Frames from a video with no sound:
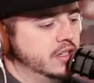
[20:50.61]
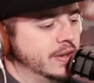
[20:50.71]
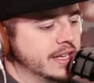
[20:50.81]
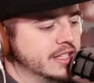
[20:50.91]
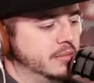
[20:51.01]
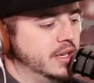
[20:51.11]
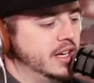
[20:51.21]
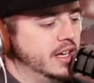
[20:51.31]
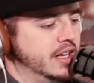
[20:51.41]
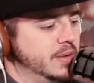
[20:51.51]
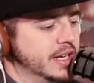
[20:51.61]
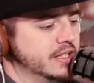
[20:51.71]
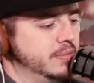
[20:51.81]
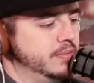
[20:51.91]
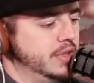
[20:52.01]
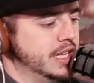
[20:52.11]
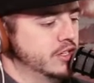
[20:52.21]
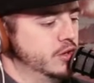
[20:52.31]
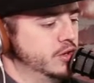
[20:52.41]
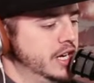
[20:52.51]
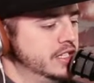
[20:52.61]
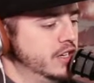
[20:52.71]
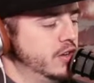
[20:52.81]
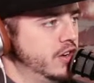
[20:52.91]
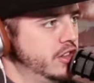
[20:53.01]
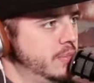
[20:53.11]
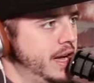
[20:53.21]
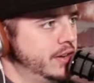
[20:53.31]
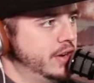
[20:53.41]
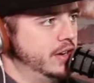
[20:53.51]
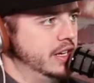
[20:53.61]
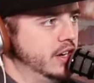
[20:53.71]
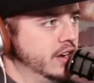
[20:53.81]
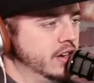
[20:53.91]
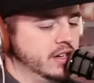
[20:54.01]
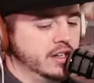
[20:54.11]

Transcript: we got some uh, we got some let's go crazy going on in the background here.